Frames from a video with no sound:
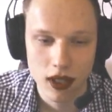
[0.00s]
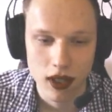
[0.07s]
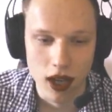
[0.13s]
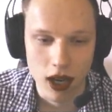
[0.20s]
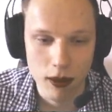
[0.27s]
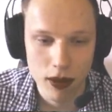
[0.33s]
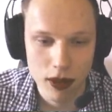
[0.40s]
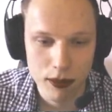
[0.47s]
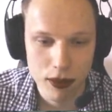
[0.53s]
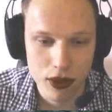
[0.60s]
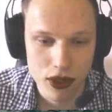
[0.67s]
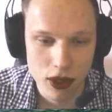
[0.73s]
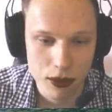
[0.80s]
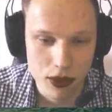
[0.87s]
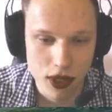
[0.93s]
How many
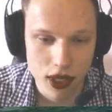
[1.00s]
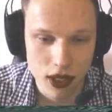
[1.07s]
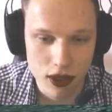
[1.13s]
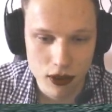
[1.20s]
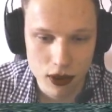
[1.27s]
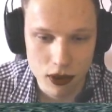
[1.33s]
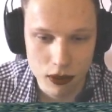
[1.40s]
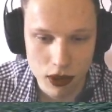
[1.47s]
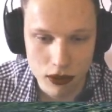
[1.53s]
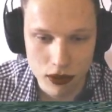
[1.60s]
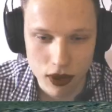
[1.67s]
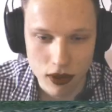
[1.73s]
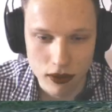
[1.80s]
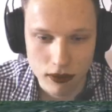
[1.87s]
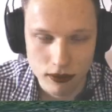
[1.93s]
push-ups can you do in one
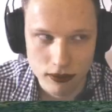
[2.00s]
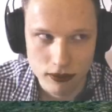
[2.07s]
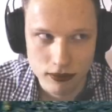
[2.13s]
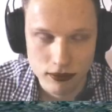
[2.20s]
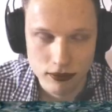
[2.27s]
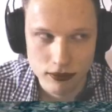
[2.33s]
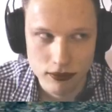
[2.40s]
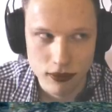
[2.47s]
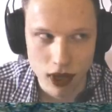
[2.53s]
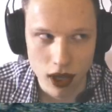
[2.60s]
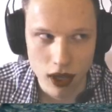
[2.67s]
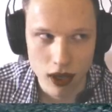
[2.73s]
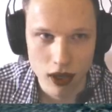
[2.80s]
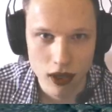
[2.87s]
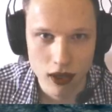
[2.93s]
run?
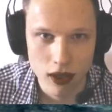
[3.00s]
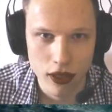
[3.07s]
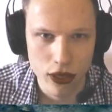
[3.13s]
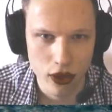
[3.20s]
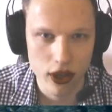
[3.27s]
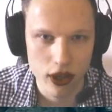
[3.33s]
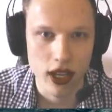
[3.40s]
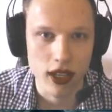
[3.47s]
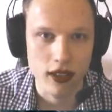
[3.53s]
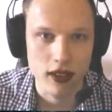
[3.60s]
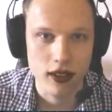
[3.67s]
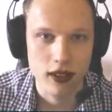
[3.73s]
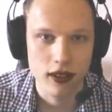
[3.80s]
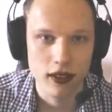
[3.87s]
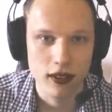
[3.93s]
Uh, 38.
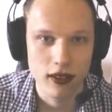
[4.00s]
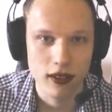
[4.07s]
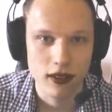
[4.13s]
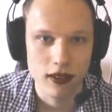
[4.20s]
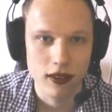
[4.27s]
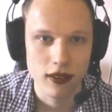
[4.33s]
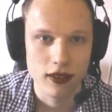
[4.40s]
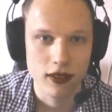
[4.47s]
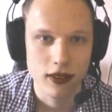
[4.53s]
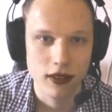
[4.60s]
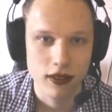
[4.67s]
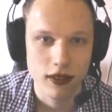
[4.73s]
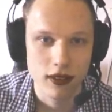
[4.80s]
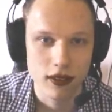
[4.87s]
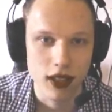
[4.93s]

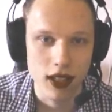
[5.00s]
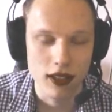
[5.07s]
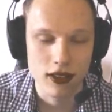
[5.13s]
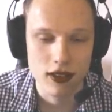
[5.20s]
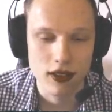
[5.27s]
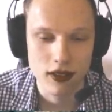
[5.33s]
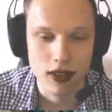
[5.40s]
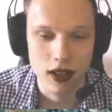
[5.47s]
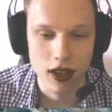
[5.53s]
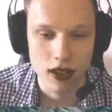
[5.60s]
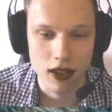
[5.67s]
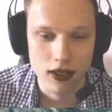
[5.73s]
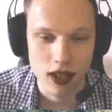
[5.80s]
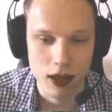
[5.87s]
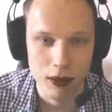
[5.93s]
That's the
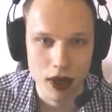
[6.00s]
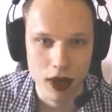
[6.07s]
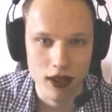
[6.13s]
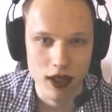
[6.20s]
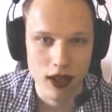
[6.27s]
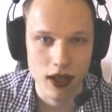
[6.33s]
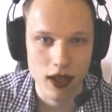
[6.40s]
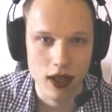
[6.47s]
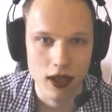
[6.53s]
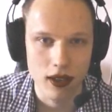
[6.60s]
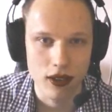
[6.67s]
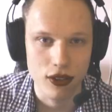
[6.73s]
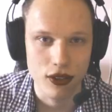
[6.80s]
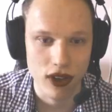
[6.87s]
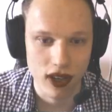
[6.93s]
last time I did it
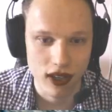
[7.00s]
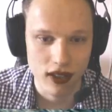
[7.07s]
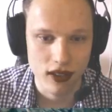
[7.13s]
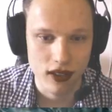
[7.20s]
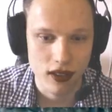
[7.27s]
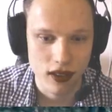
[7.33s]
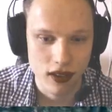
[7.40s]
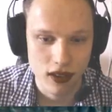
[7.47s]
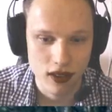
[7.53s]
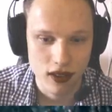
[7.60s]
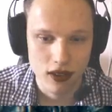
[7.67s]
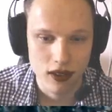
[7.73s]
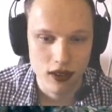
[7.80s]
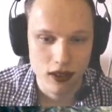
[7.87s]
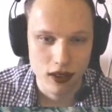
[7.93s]
and tried
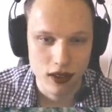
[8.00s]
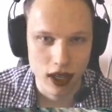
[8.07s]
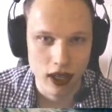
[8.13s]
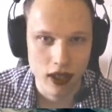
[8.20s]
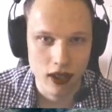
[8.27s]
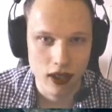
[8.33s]
like